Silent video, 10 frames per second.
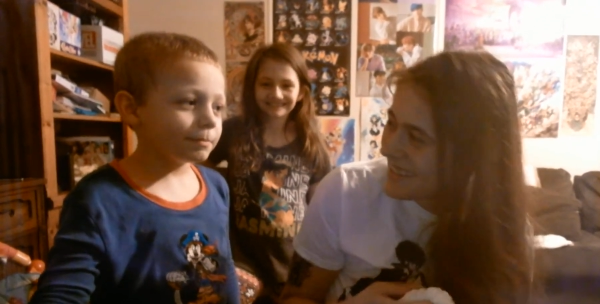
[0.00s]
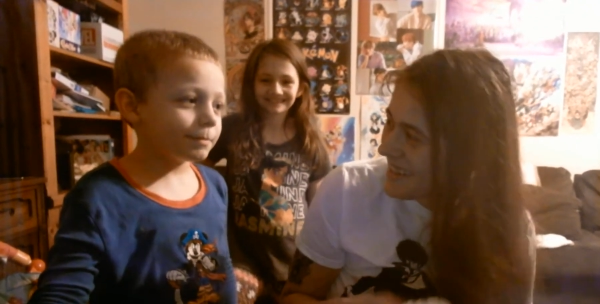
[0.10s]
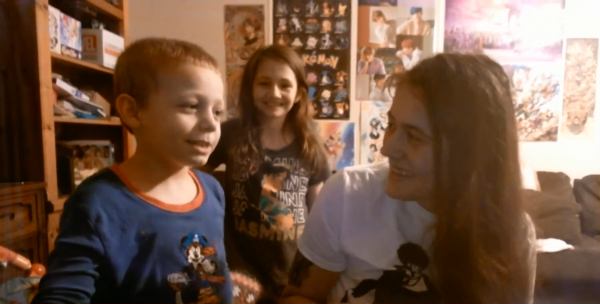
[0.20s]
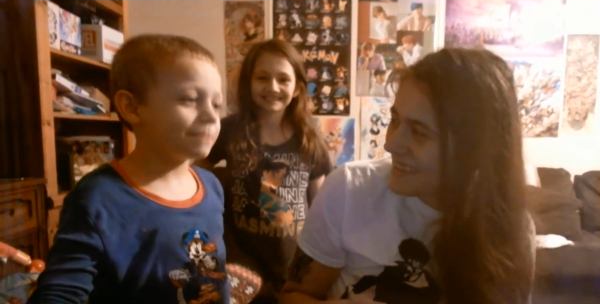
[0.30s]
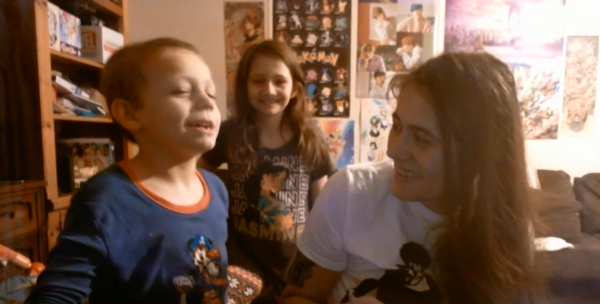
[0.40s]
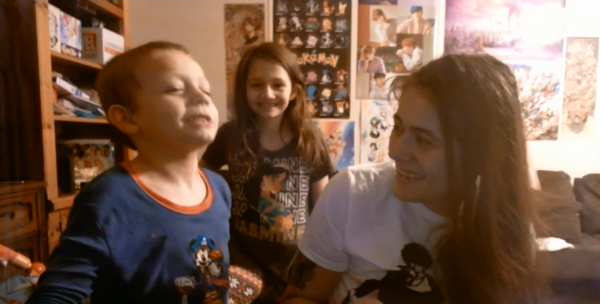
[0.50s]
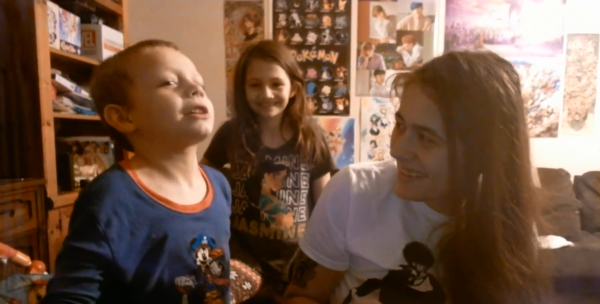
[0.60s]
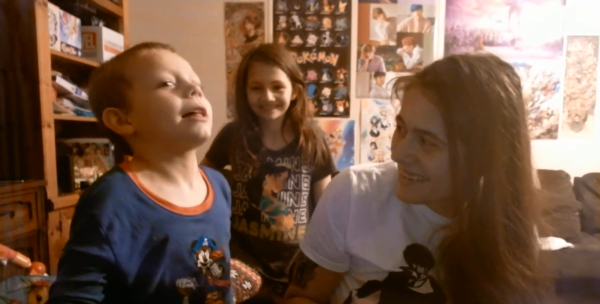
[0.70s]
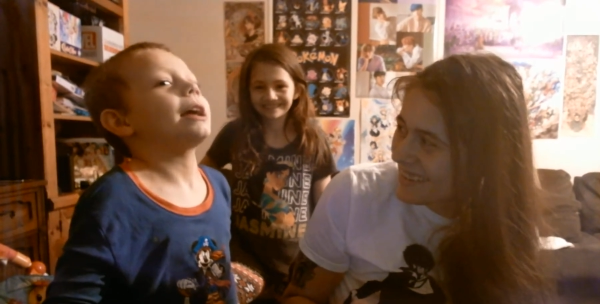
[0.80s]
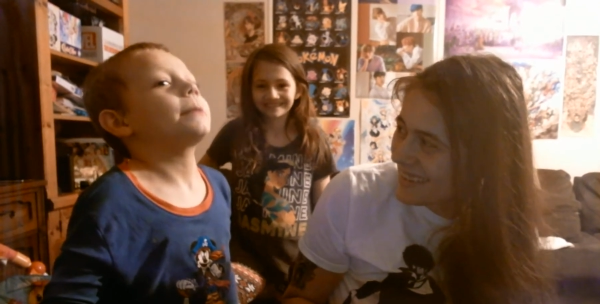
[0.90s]
Speaker 1: Smash the
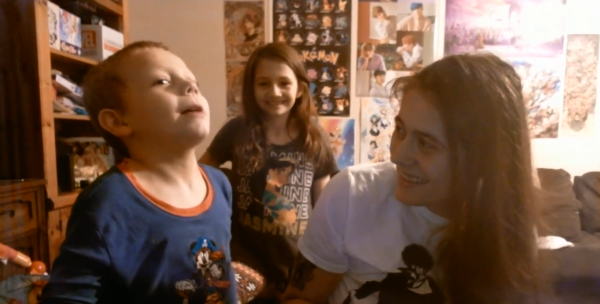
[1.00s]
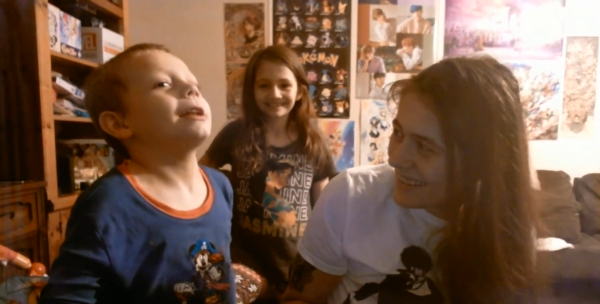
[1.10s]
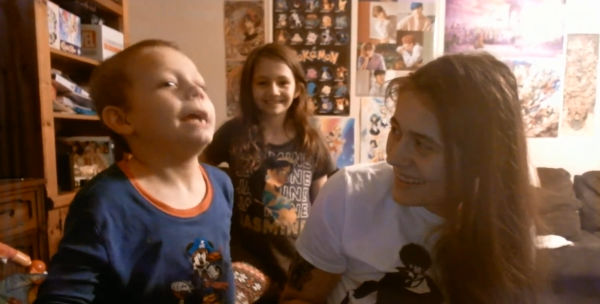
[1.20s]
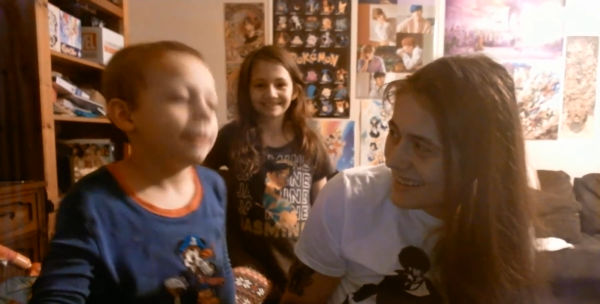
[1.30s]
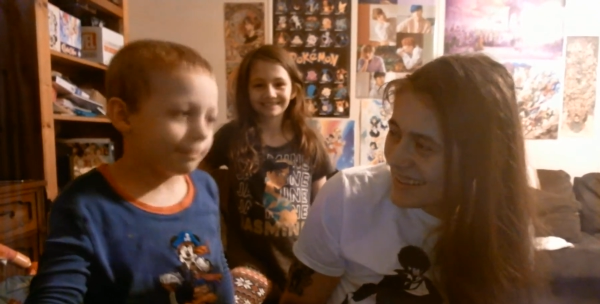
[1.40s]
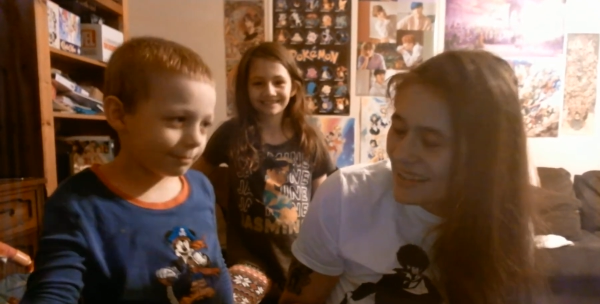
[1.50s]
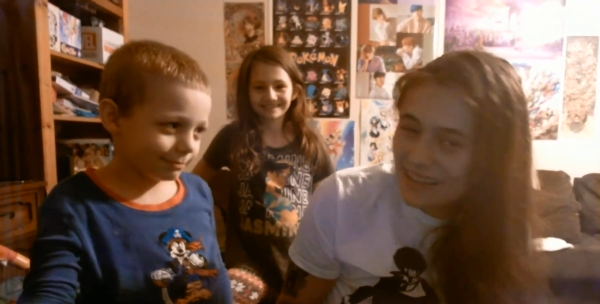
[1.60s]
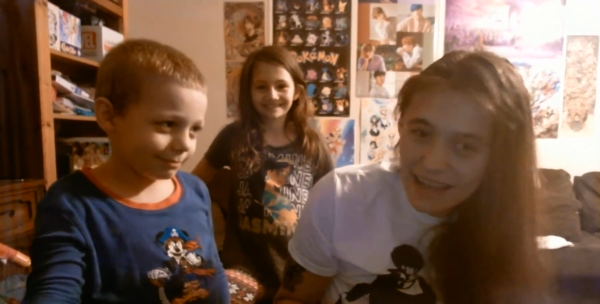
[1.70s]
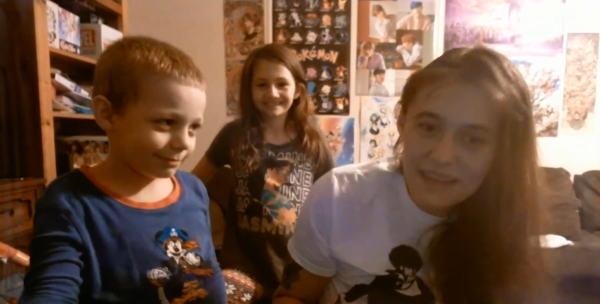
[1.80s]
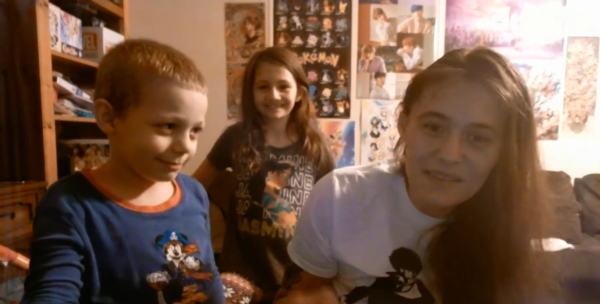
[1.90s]
like button.
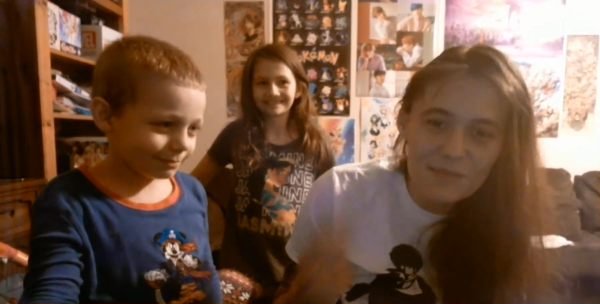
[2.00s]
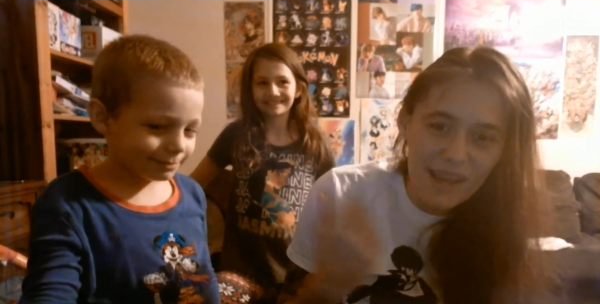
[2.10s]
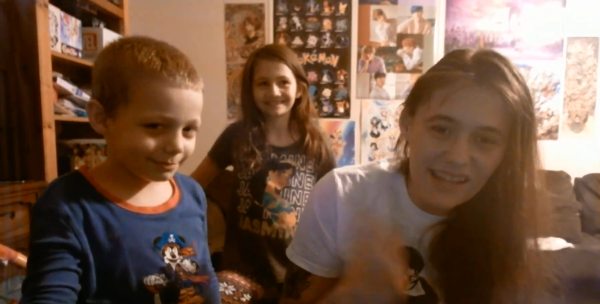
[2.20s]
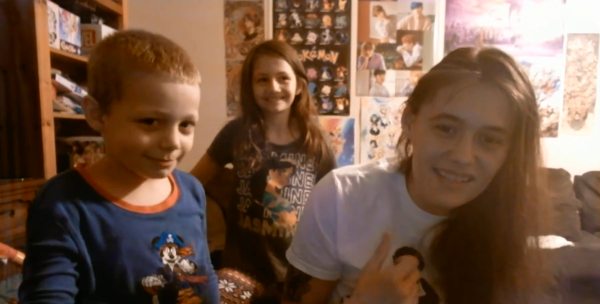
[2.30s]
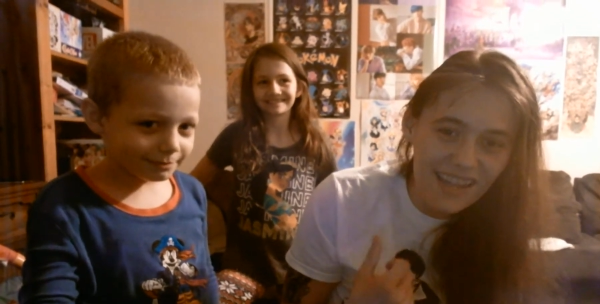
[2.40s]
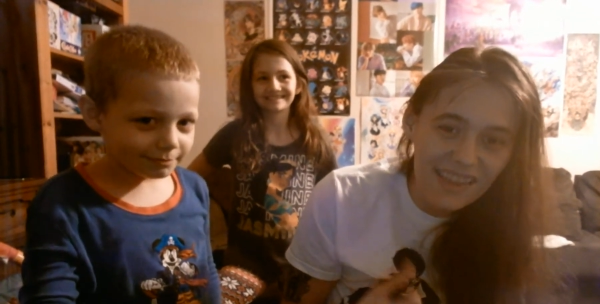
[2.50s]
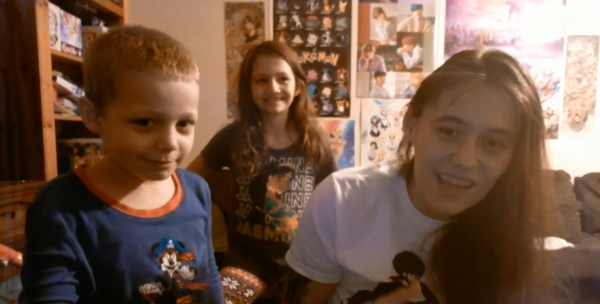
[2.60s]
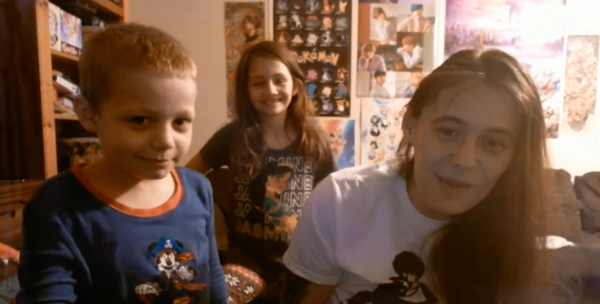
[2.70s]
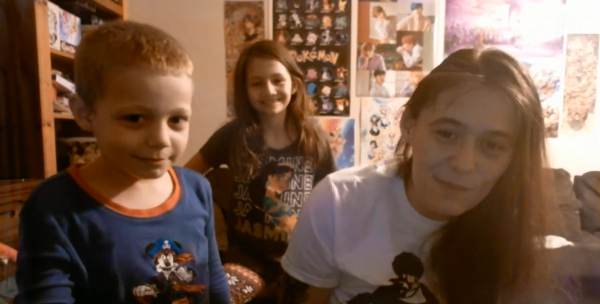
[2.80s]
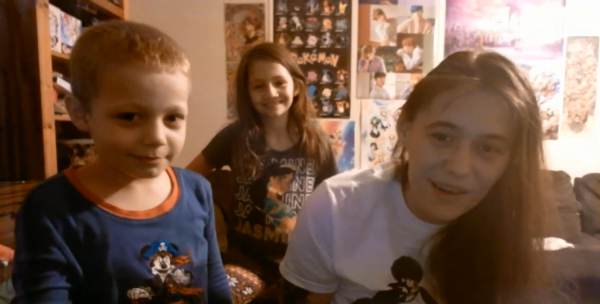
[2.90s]
Yeah, and smash that
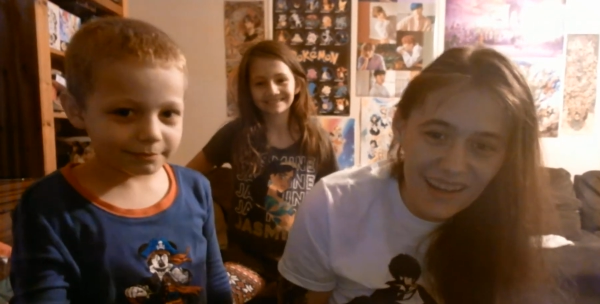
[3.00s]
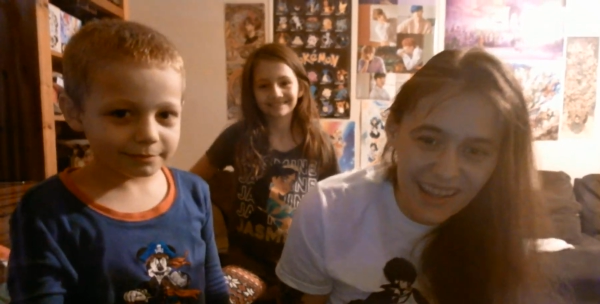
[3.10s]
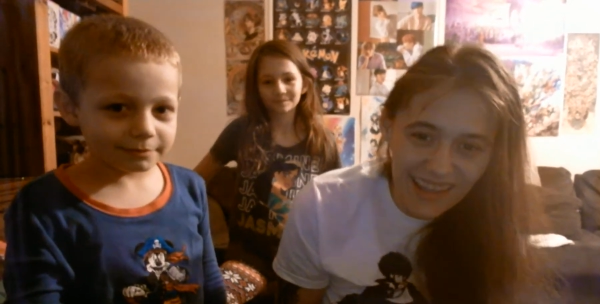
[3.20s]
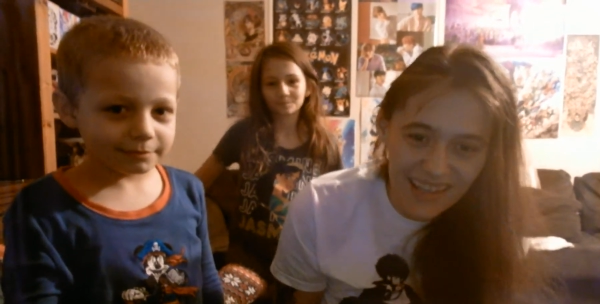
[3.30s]
like button,